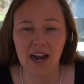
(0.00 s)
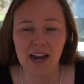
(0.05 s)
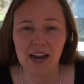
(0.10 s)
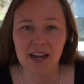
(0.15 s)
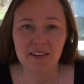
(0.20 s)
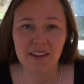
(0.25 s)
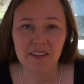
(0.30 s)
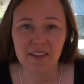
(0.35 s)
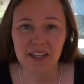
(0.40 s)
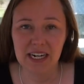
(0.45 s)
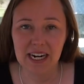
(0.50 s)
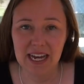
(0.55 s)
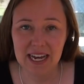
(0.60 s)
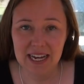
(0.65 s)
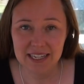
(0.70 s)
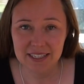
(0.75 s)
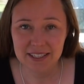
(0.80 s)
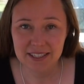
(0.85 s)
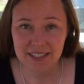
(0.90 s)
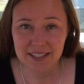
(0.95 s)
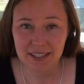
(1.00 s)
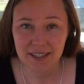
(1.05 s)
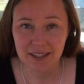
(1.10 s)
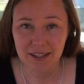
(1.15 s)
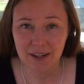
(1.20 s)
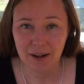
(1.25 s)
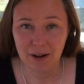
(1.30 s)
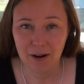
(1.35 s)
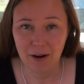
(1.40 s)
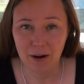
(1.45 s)
And then the last
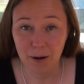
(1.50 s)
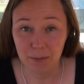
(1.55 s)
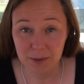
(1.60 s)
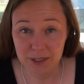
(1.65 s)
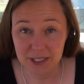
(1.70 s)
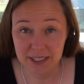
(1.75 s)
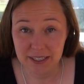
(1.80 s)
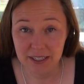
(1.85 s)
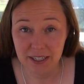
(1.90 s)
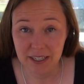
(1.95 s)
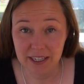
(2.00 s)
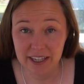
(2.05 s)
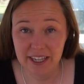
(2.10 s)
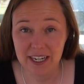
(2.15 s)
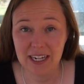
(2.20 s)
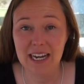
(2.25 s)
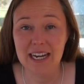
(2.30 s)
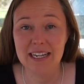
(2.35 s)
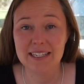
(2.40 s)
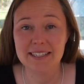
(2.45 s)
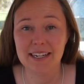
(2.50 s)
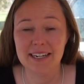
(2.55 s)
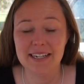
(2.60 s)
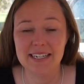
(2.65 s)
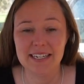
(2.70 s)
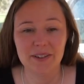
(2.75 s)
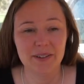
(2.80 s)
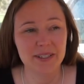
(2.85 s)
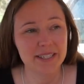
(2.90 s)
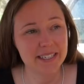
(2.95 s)
option, the last
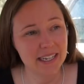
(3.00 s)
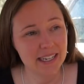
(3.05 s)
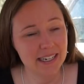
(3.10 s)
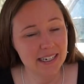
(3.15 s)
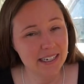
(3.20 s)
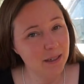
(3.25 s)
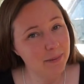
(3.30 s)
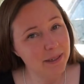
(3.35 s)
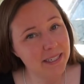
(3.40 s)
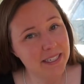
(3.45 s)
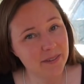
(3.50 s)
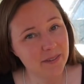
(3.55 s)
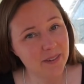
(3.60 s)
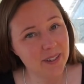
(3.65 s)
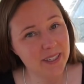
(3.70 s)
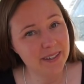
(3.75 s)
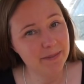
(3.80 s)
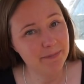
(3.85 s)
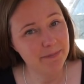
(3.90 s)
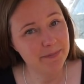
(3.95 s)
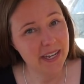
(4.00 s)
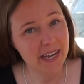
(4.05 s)
idea is a little bit different.